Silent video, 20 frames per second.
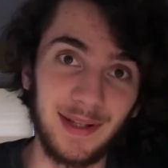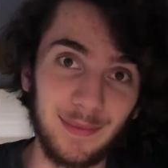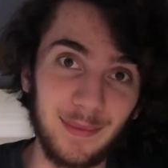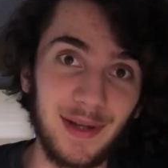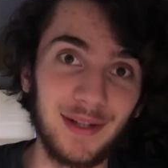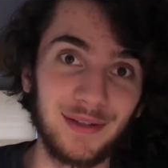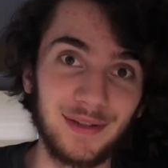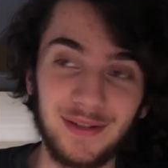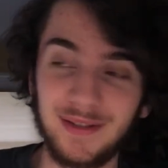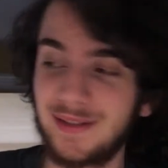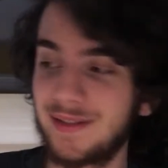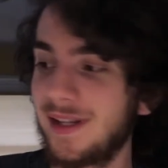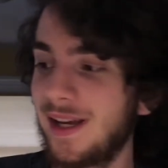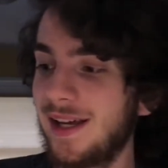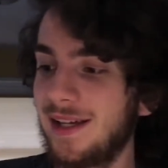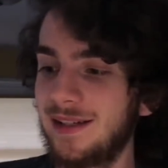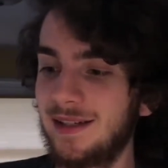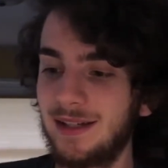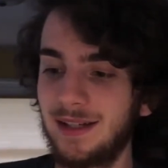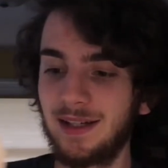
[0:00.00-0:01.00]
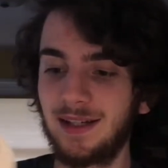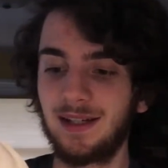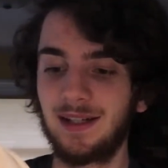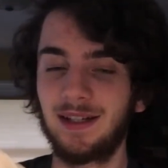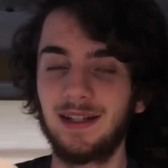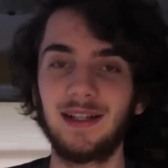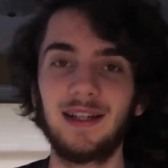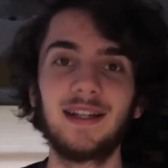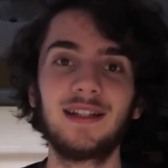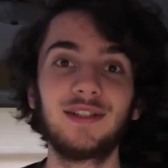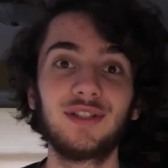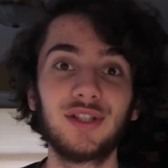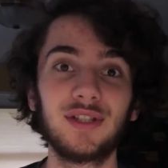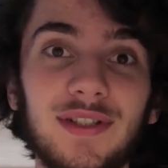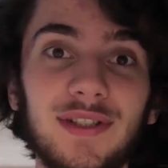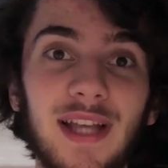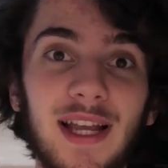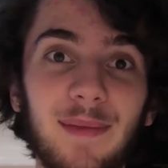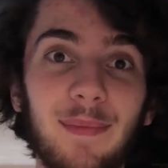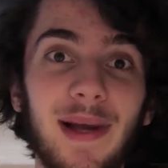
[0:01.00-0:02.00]
much inside.
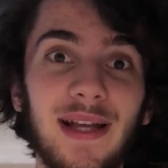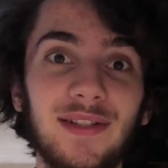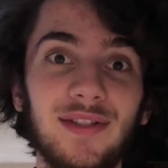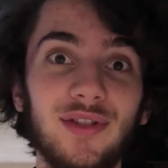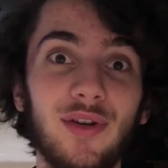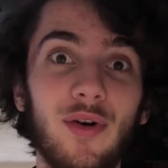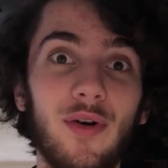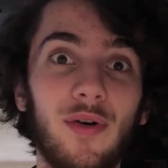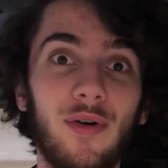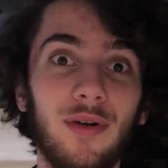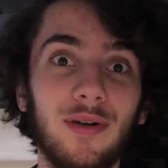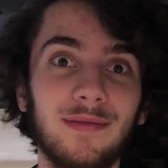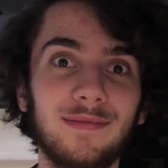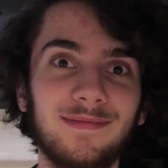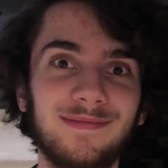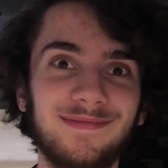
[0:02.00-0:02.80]
Just like my soul.